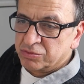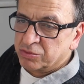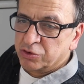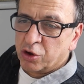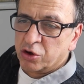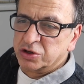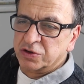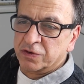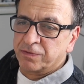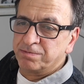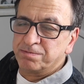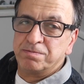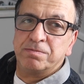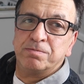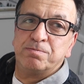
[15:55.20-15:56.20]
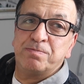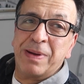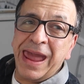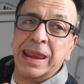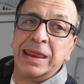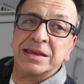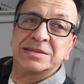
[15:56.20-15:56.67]
Ooh. Lots of
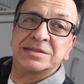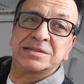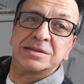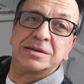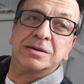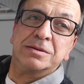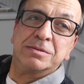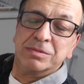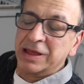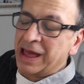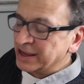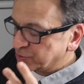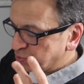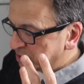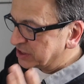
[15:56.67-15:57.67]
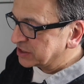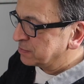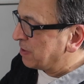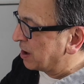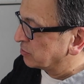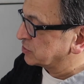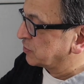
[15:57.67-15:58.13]
berries. That's what it
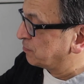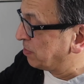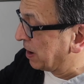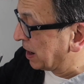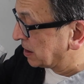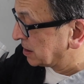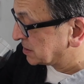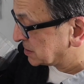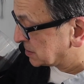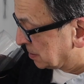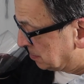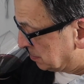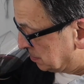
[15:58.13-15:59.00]
smells of, berries.